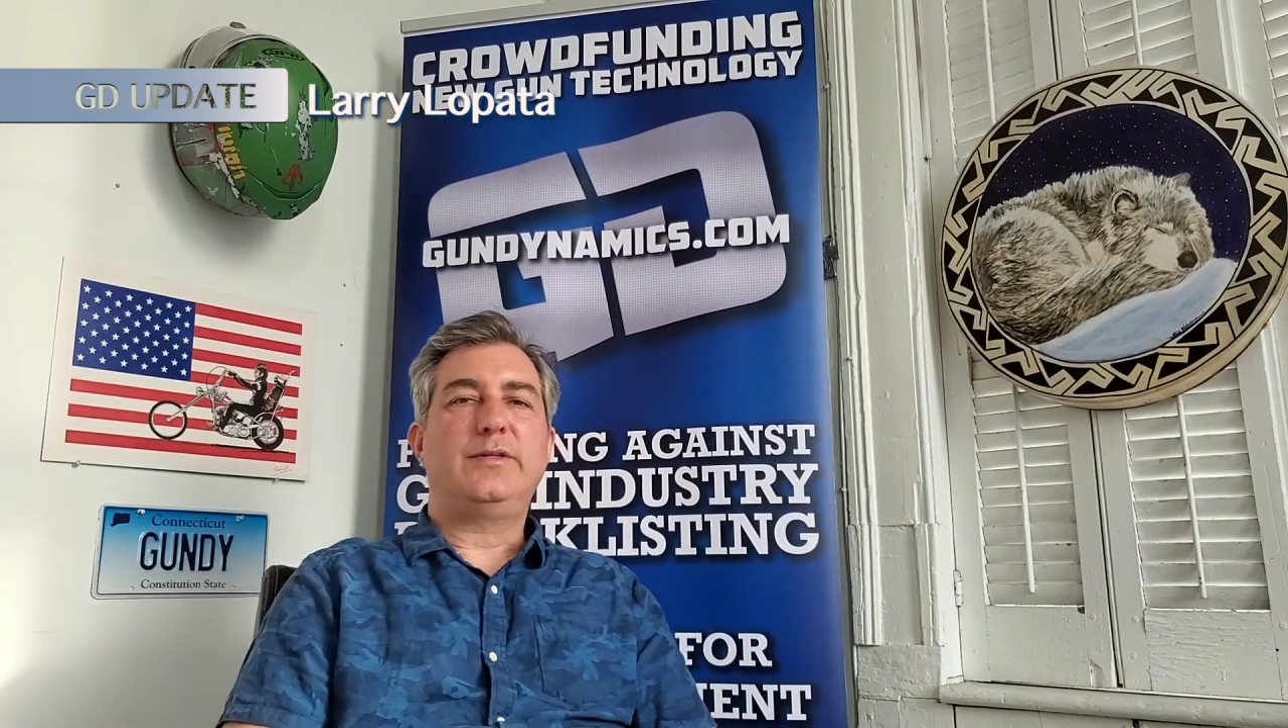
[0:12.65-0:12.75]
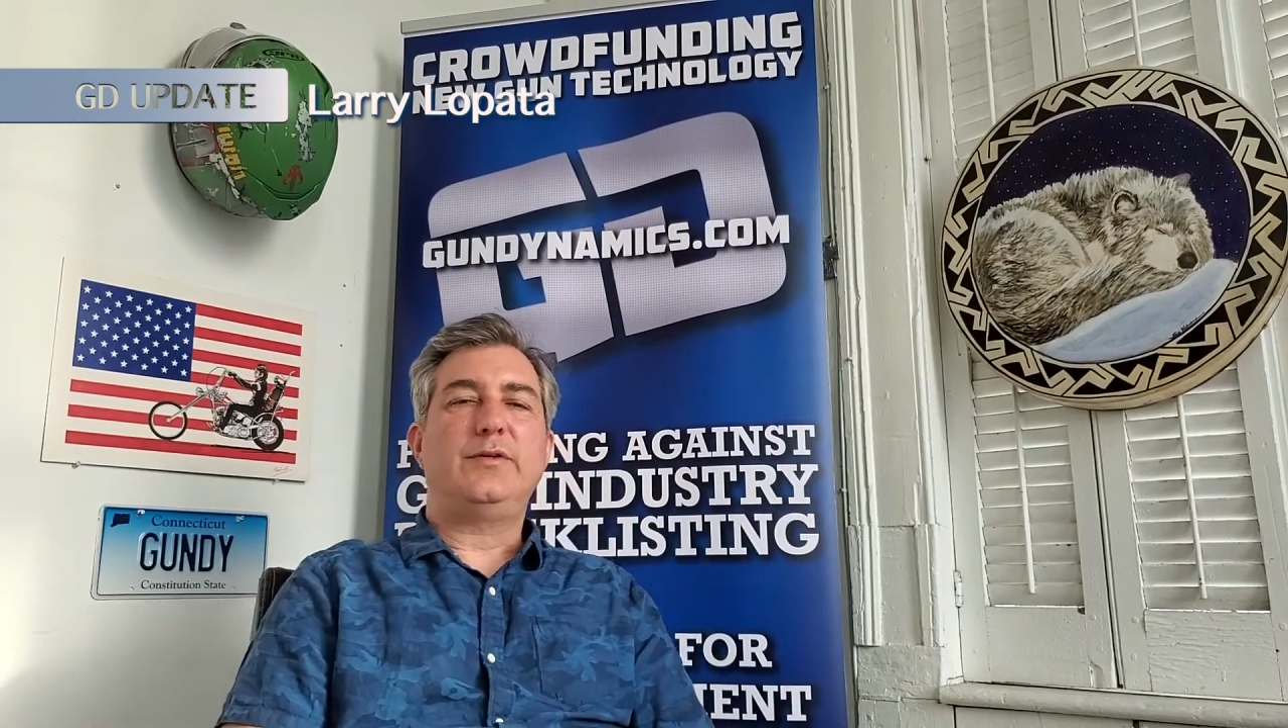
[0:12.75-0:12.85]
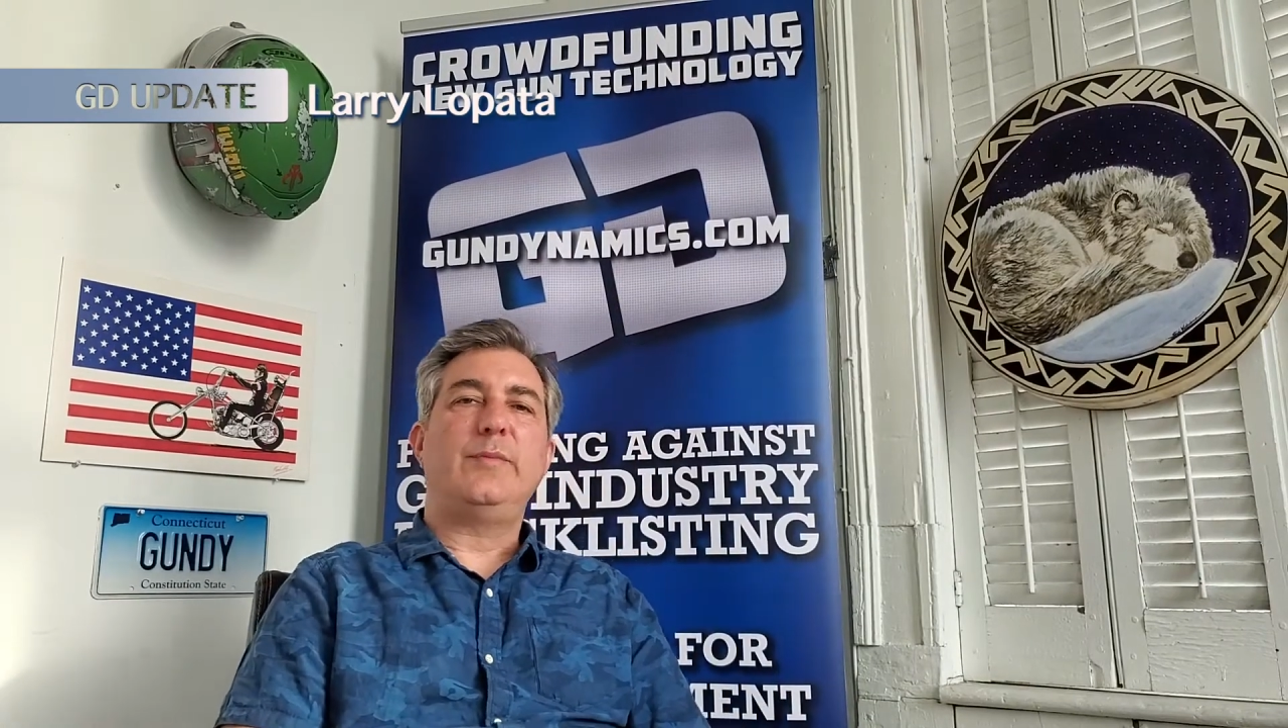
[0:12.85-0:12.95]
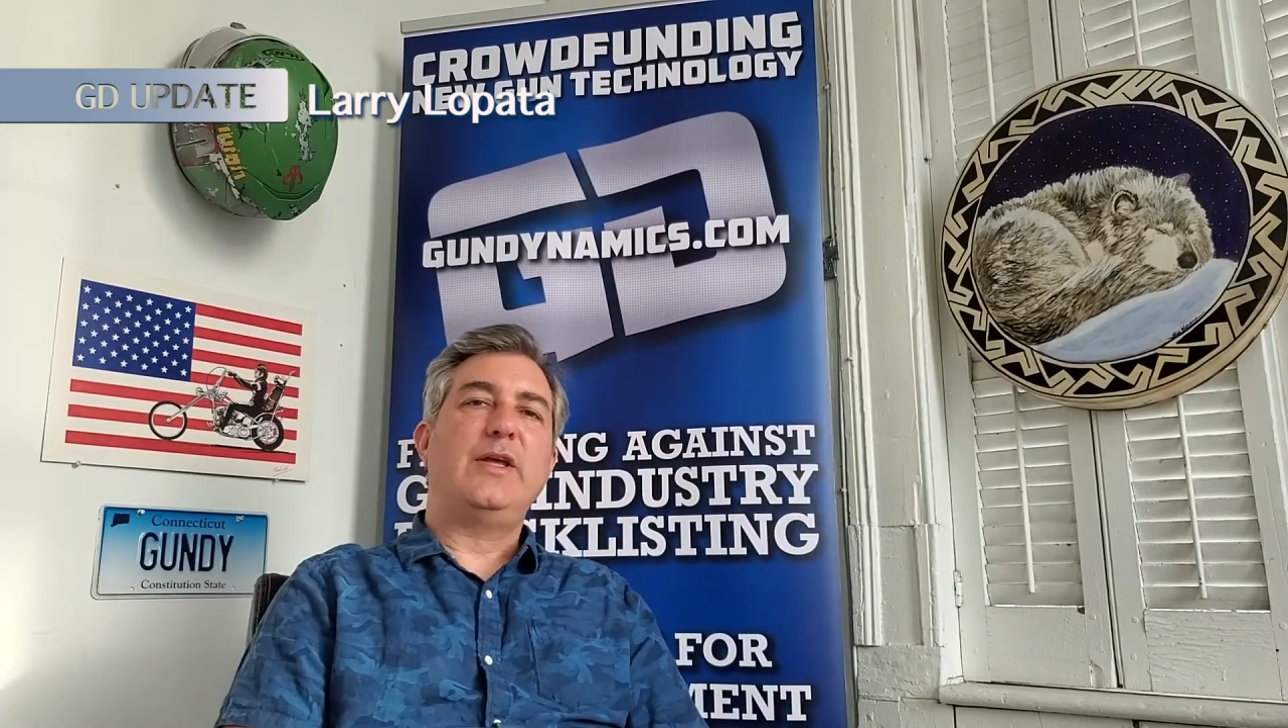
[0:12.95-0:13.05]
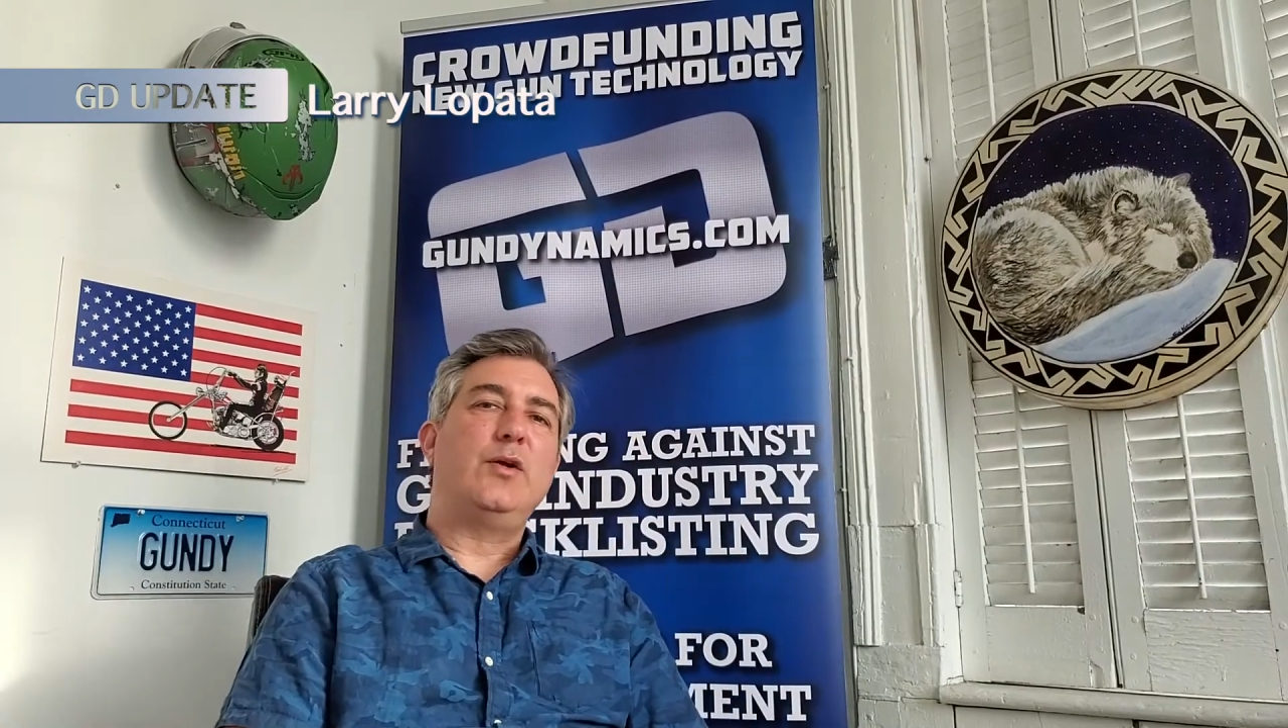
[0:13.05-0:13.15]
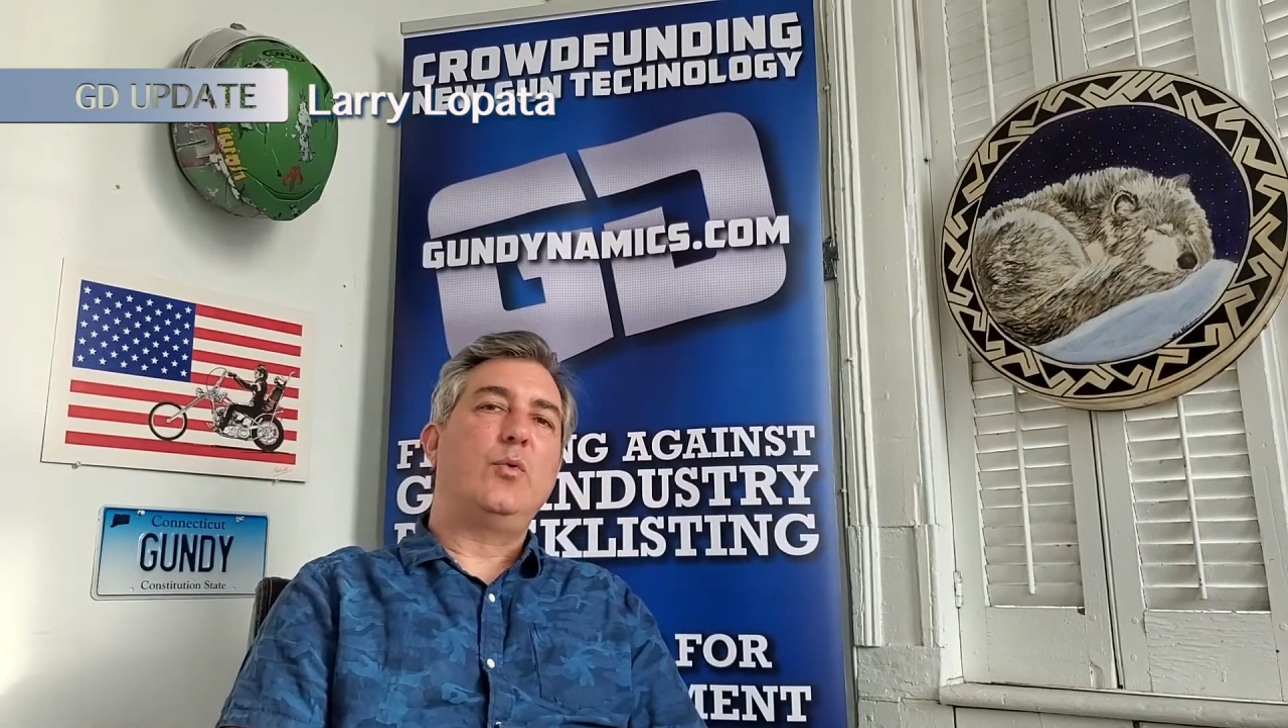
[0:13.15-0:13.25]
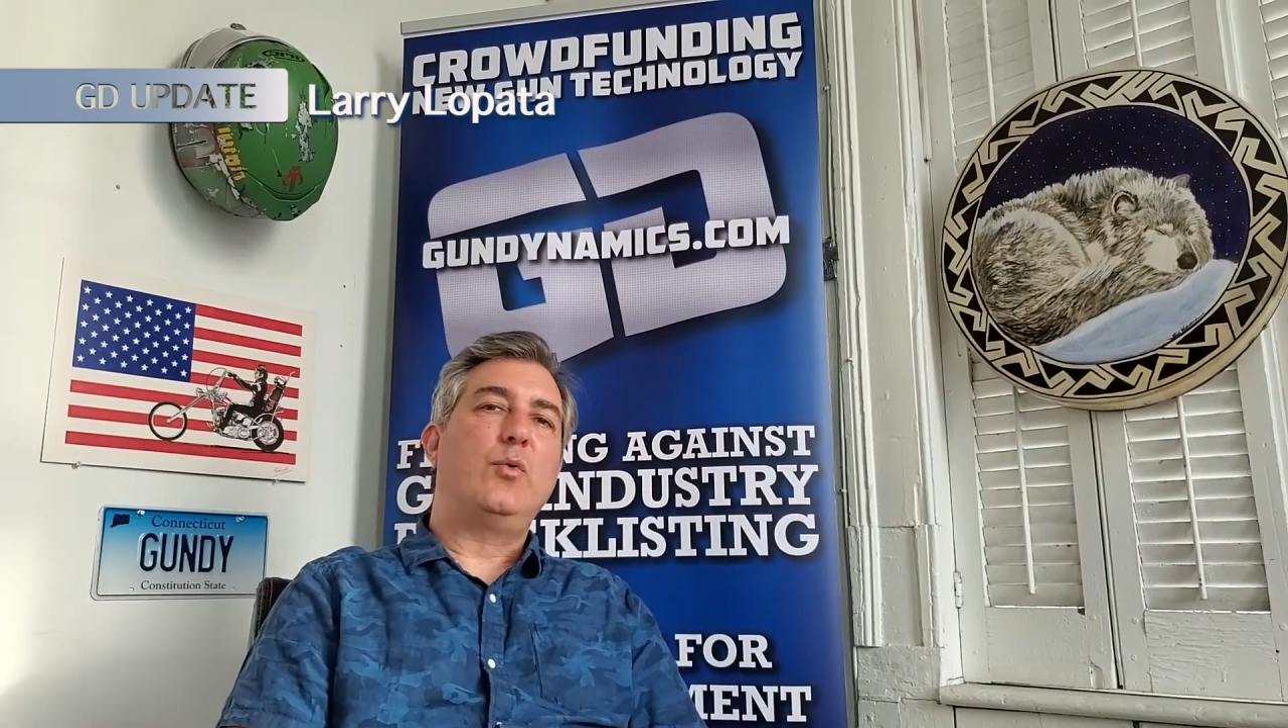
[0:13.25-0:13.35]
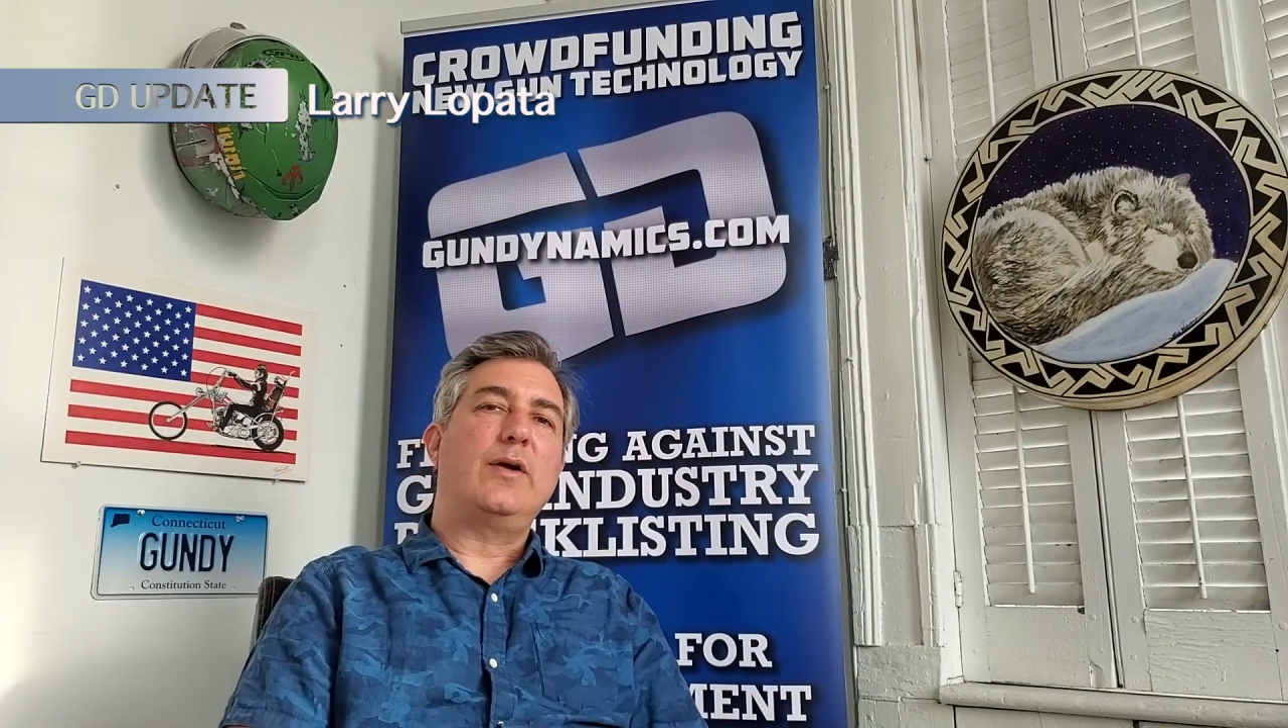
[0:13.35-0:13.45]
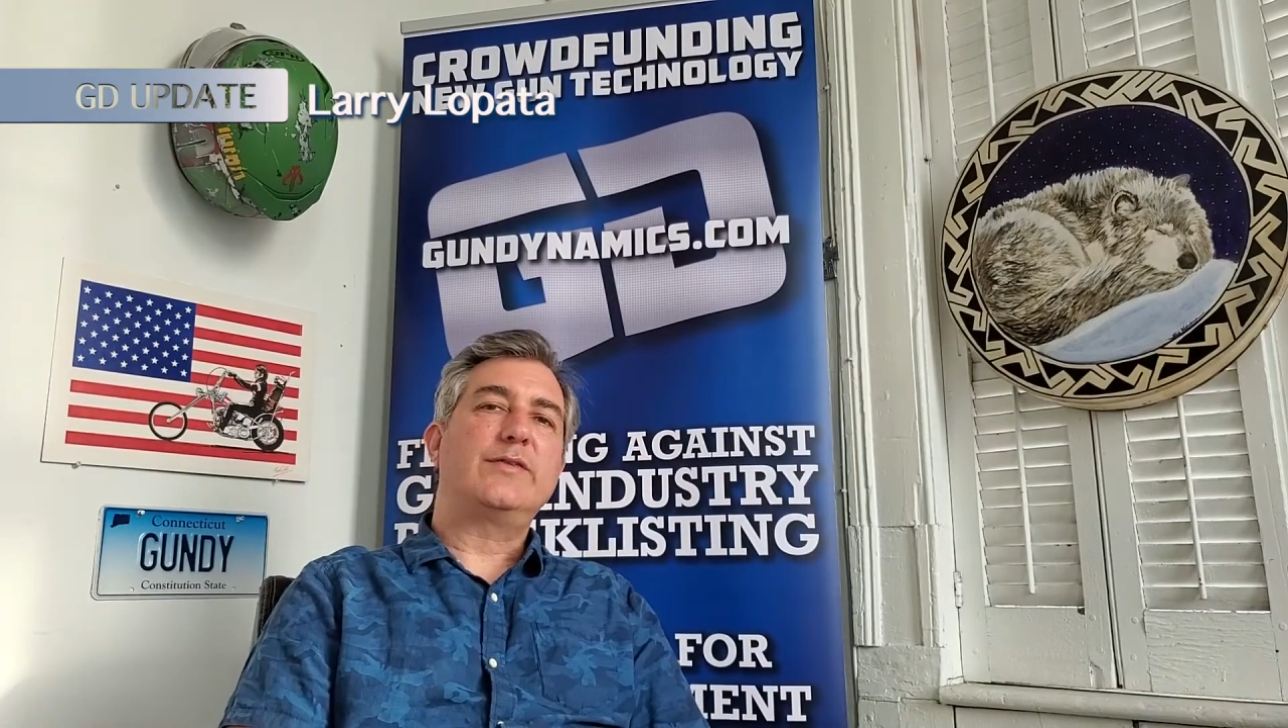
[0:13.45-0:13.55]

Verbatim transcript: to make you aware